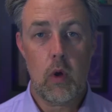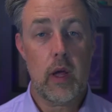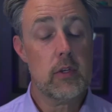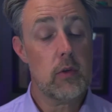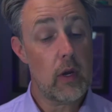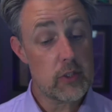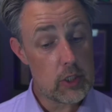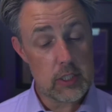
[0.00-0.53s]

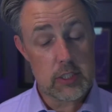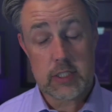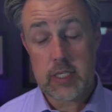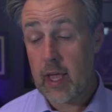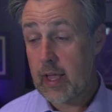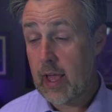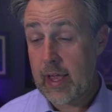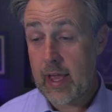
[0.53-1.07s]
I was going to
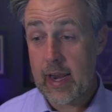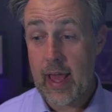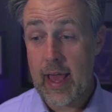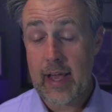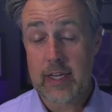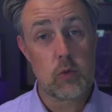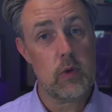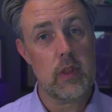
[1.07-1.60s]
say, I got to
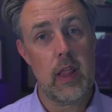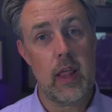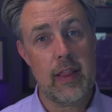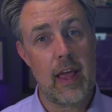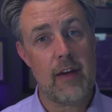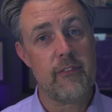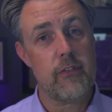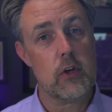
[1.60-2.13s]
ask, in
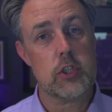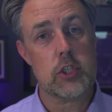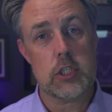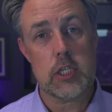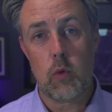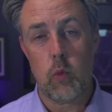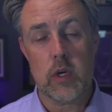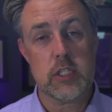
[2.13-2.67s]
that first
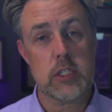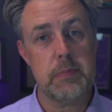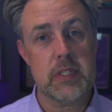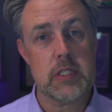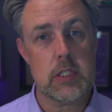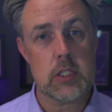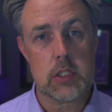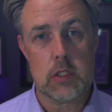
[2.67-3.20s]
year, what does
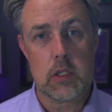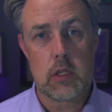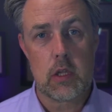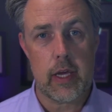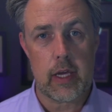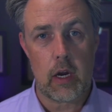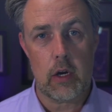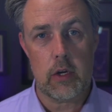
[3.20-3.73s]
business look
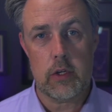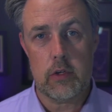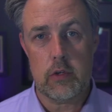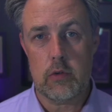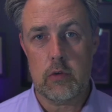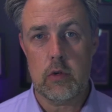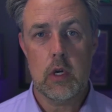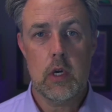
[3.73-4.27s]
like? Are
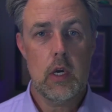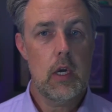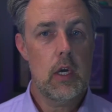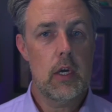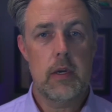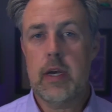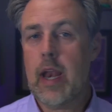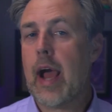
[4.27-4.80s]
you
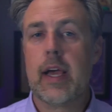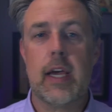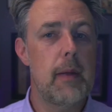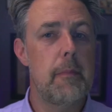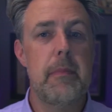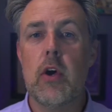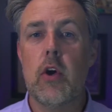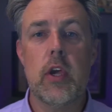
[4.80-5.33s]
knocking
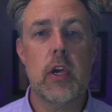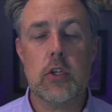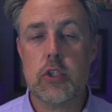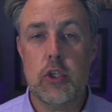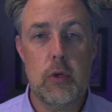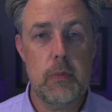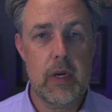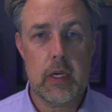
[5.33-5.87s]
$1 million or
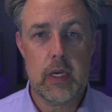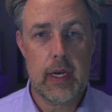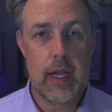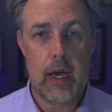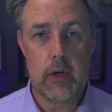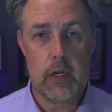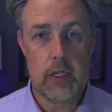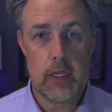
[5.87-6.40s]
$2 million
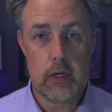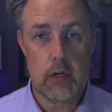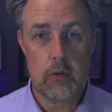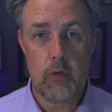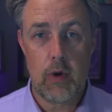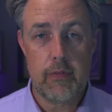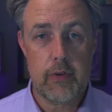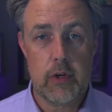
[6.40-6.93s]
out a year
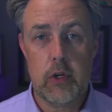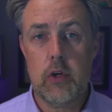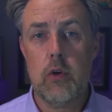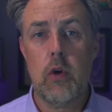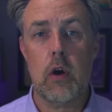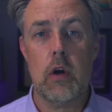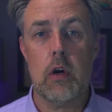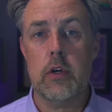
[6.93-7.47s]
in revenue,
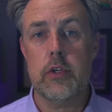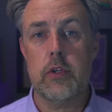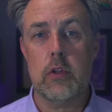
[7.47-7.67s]
or are you